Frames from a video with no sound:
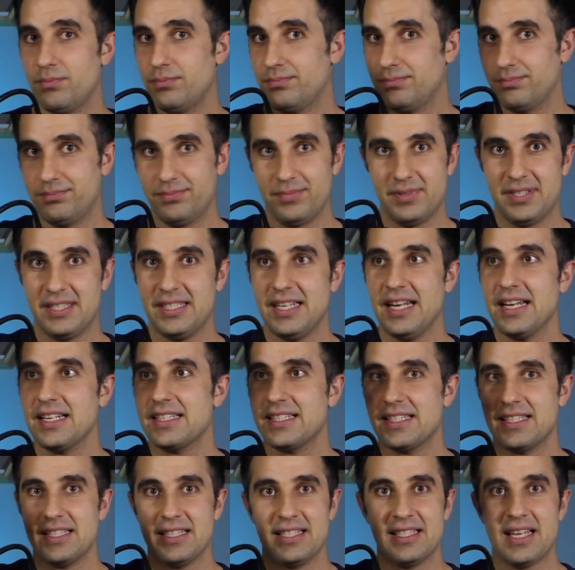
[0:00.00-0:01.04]
6,
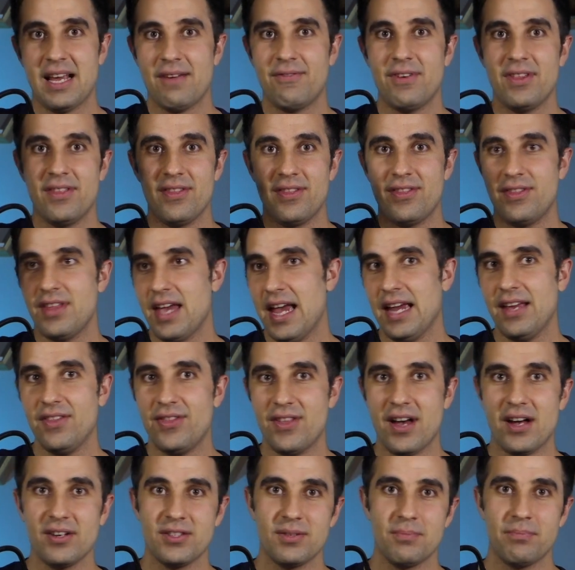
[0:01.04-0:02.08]
7,
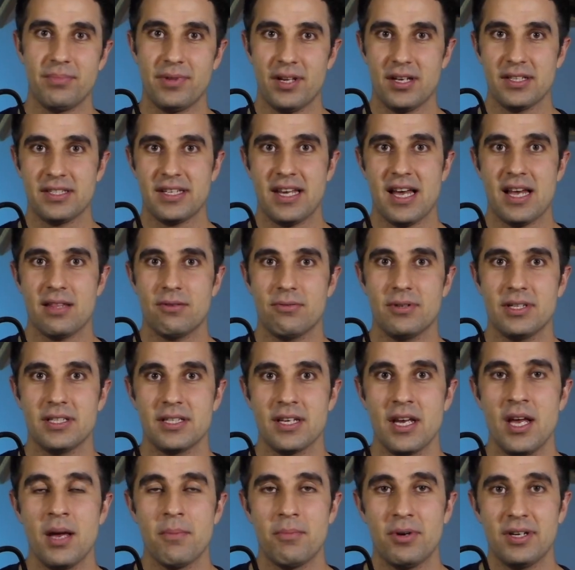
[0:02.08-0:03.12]
8,000 plus calories
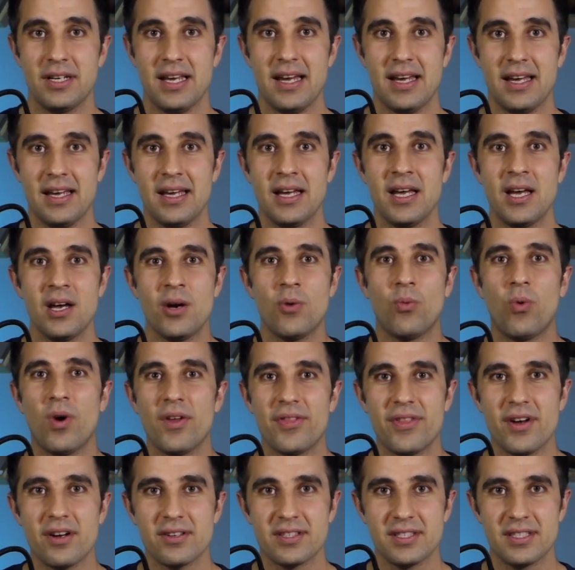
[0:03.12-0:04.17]
per day,
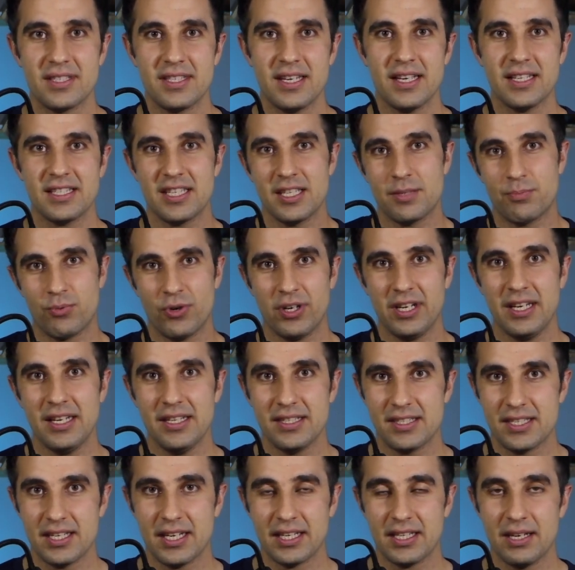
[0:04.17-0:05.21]
1,006 is pretty
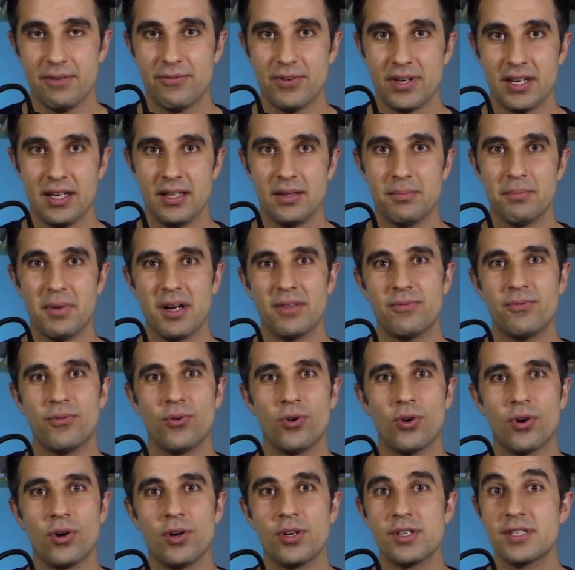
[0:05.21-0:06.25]
insignificant. But
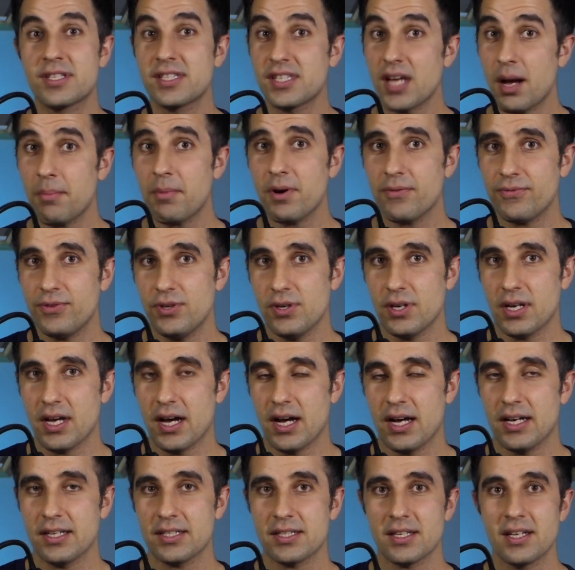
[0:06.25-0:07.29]
for some of you
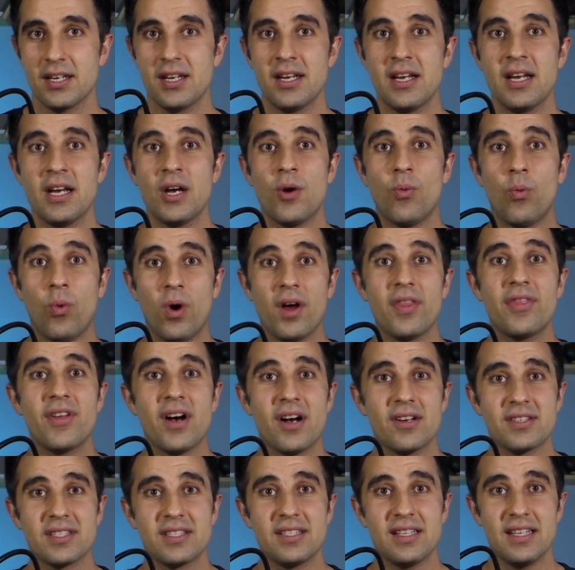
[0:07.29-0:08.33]
guys,
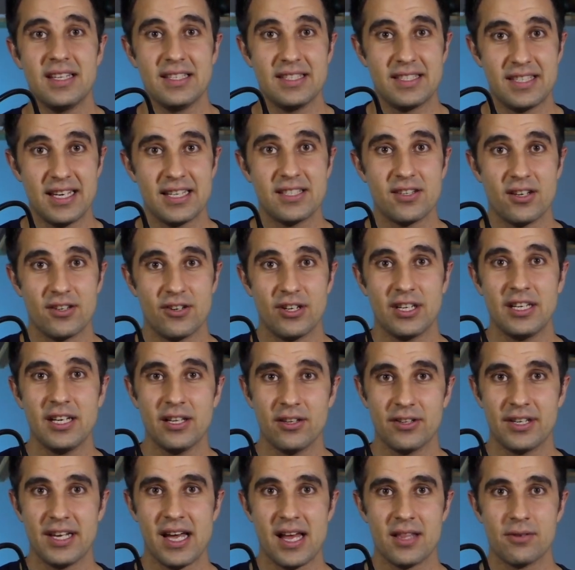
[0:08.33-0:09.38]
1,600
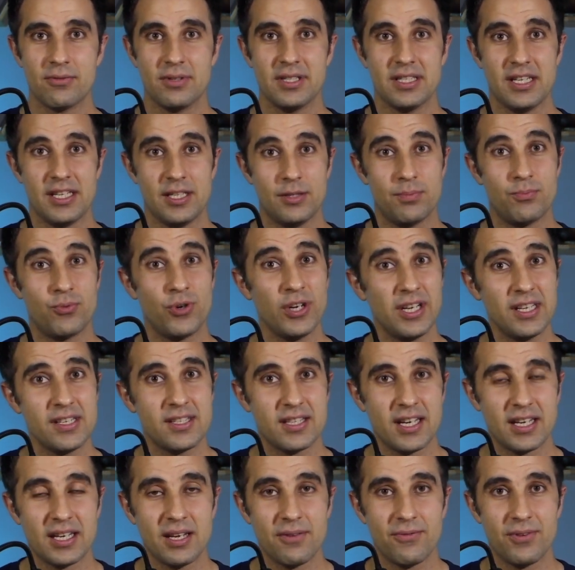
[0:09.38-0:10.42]
kilocalories is pretty
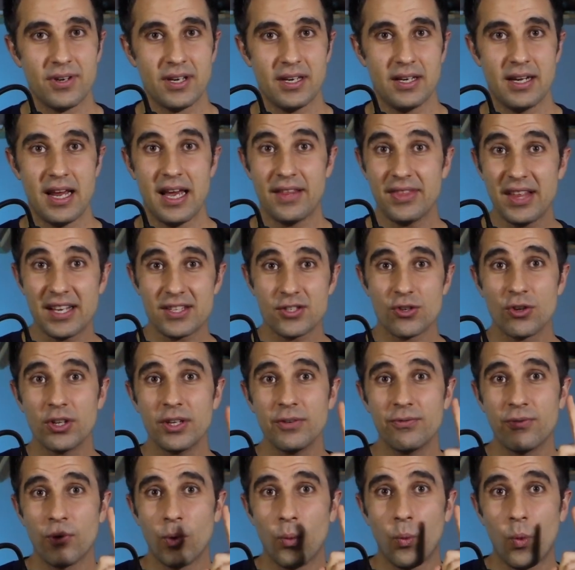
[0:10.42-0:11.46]
significant, and that's only
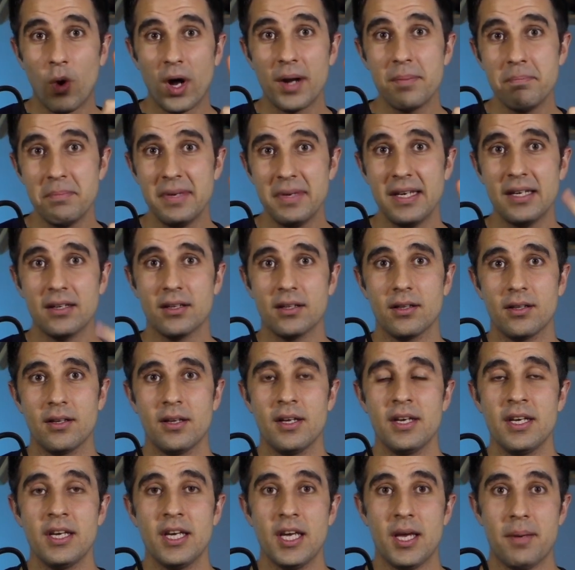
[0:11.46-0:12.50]
for one meal.
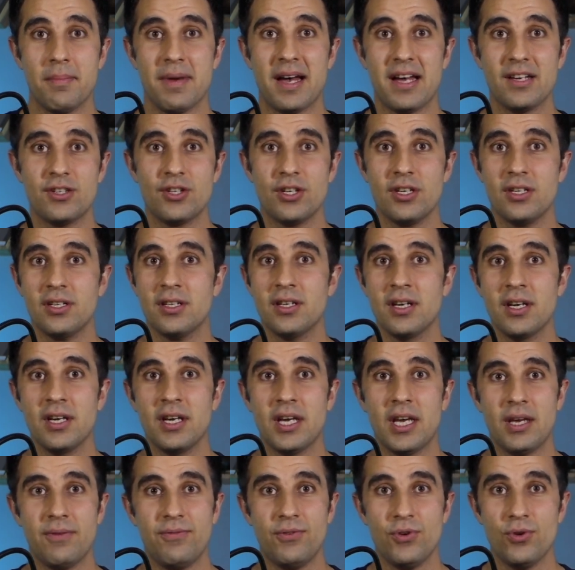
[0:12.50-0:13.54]
Imagine
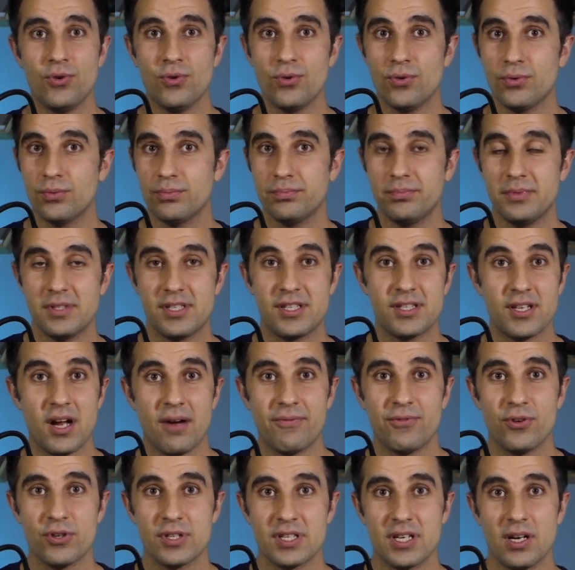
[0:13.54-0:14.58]
if you stuff
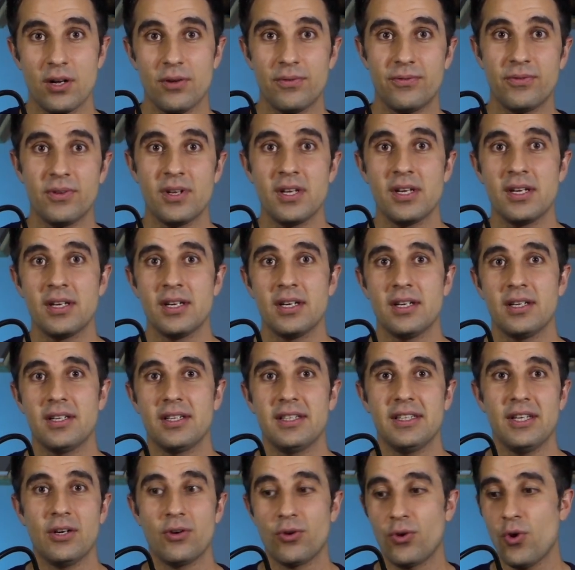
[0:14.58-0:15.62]
yourself
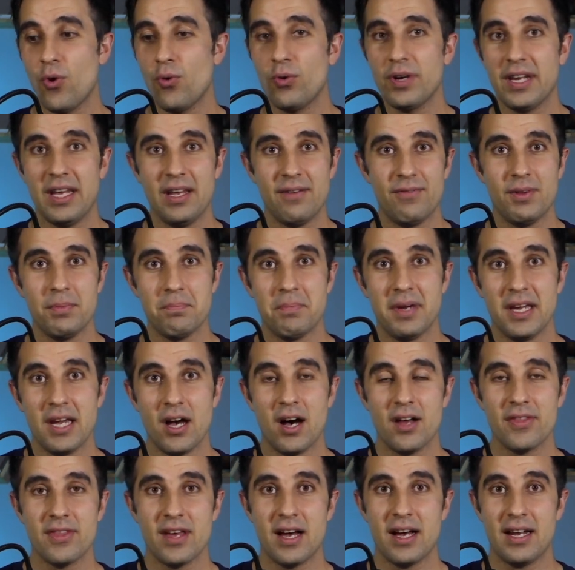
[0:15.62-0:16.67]
going even
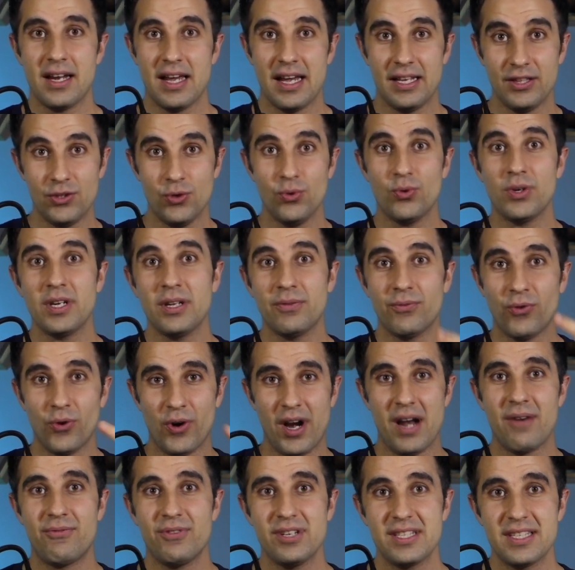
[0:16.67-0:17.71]
beyond that and doing it for
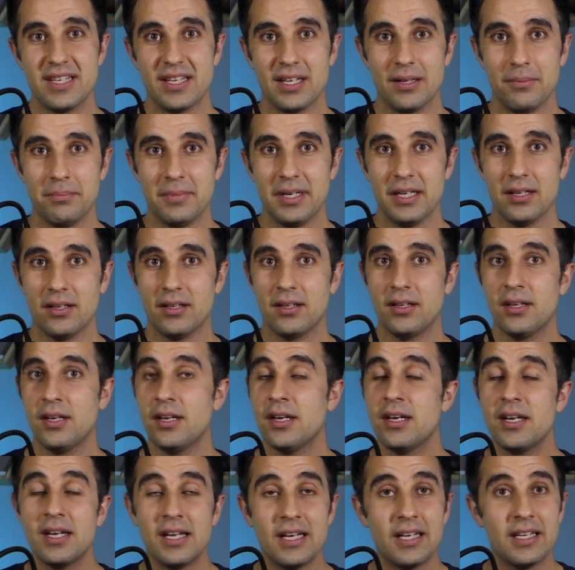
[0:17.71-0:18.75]
every single meal.
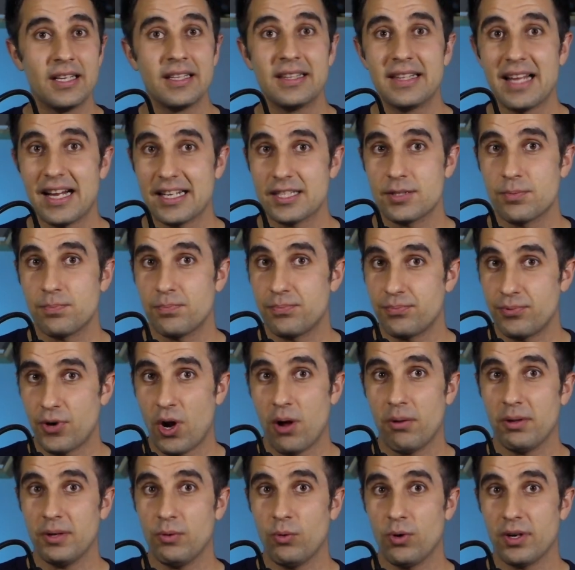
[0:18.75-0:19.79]
That's
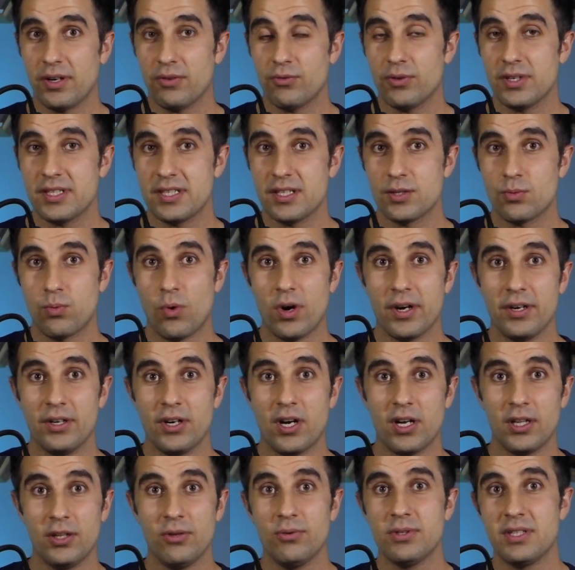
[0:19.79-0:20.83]
probably one of the reasons why you're not
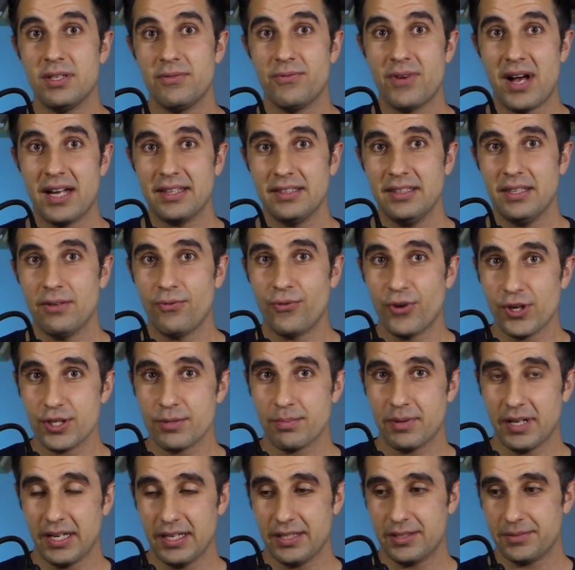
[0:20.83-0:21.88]
losing fat in the first
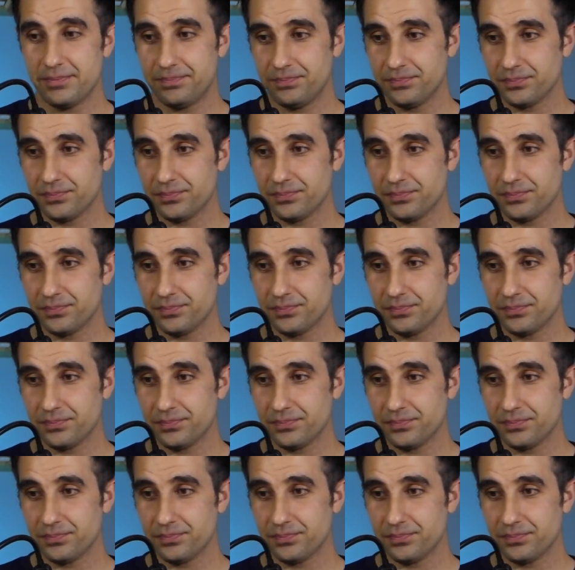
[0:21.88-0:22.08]
place.